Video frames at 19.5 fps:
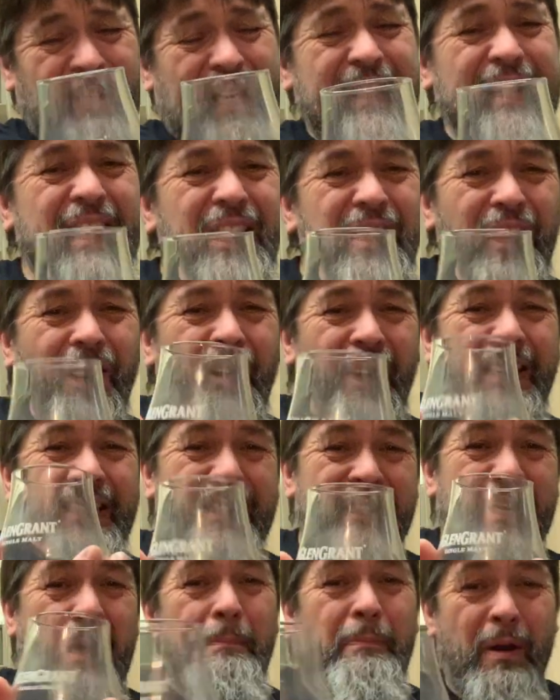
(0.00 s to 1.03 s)
and these are like a
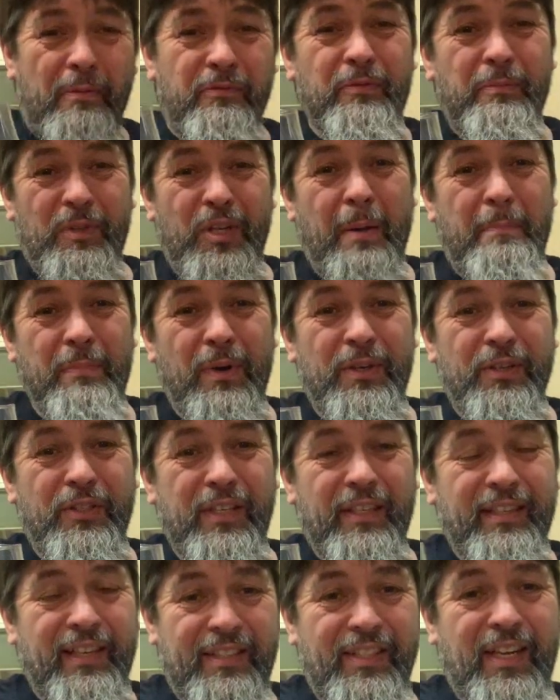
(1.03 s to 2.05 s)
step up from
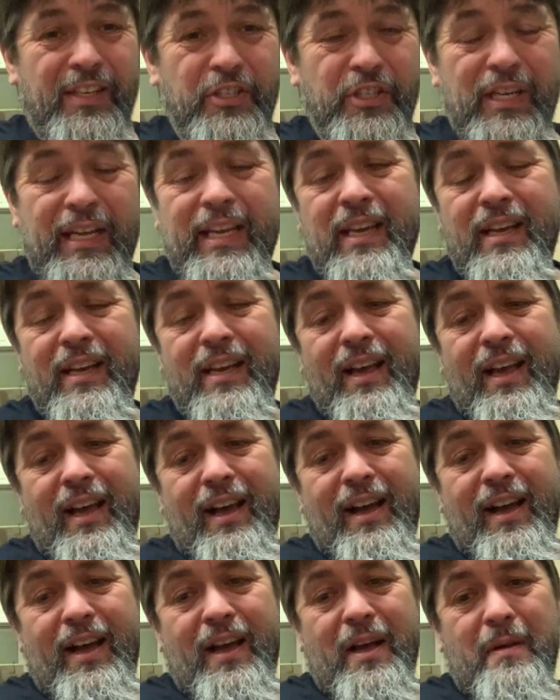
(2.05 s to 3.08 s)
tumblers, essentially.
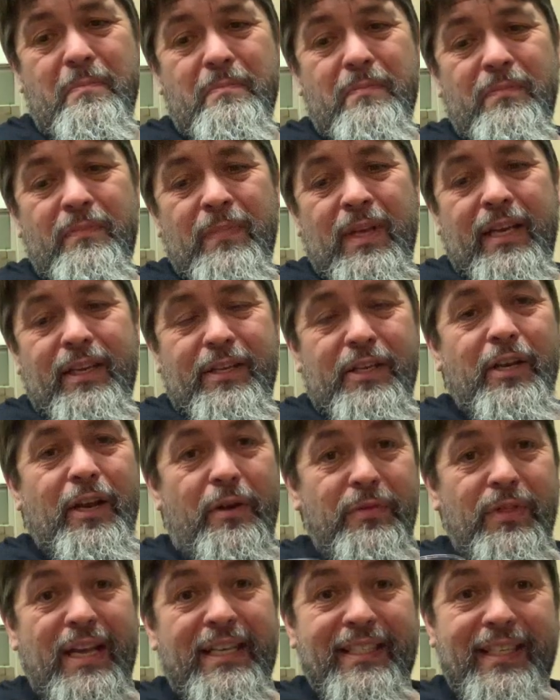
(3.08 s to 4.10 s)
Um, you
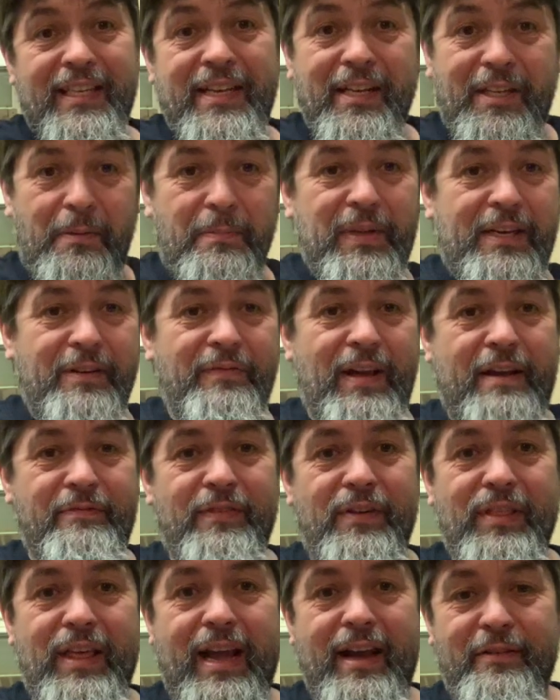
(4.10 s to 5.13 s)
know, there's a little bit of
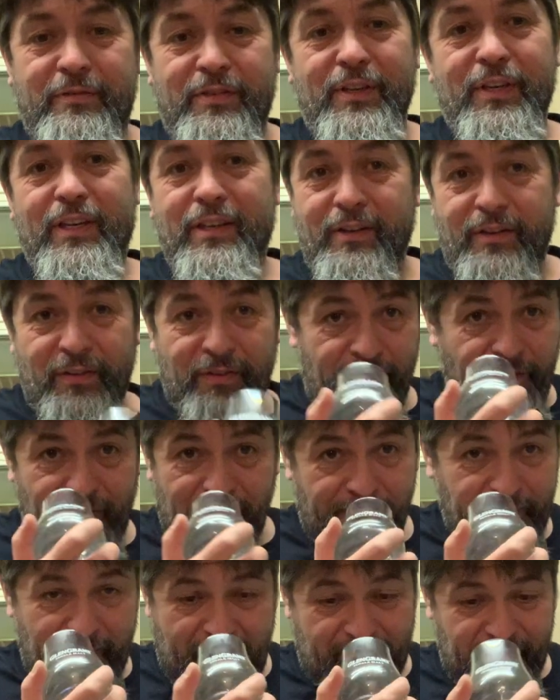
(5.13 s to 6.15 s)
effort there for,
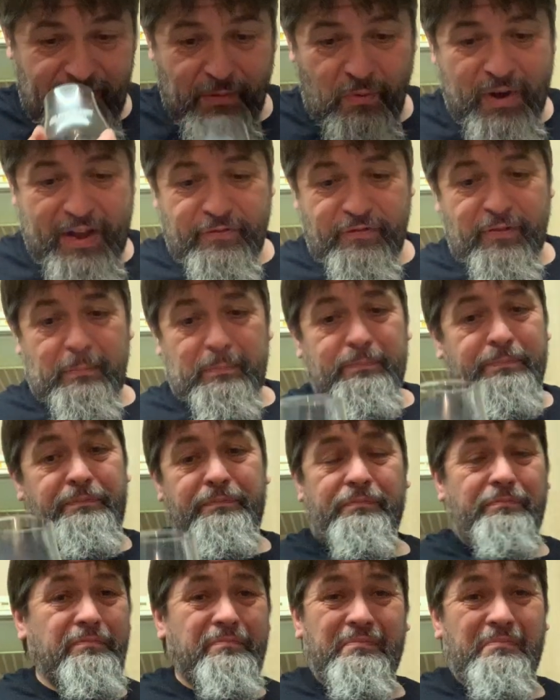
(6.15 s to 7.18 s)
for having a whiff.
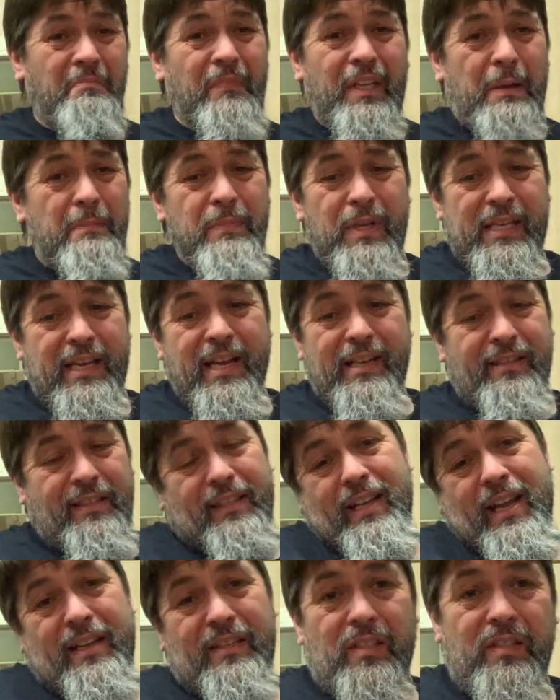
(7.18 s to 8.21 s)
But at the end of the
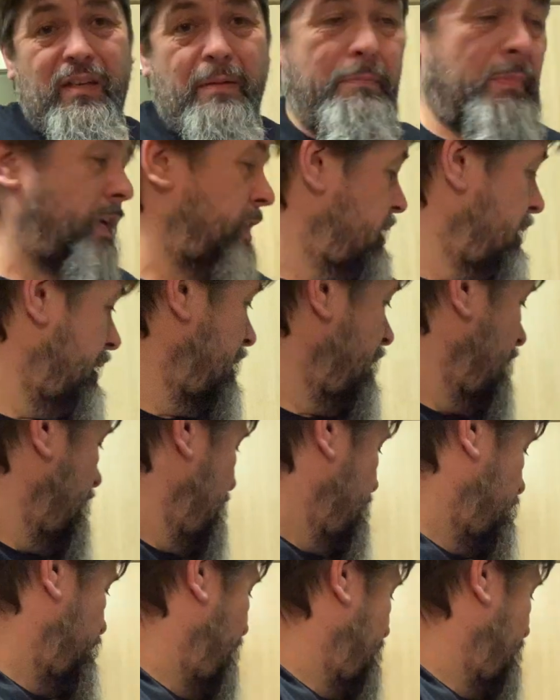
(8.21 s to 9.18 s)
day, it's a tumbler. It's a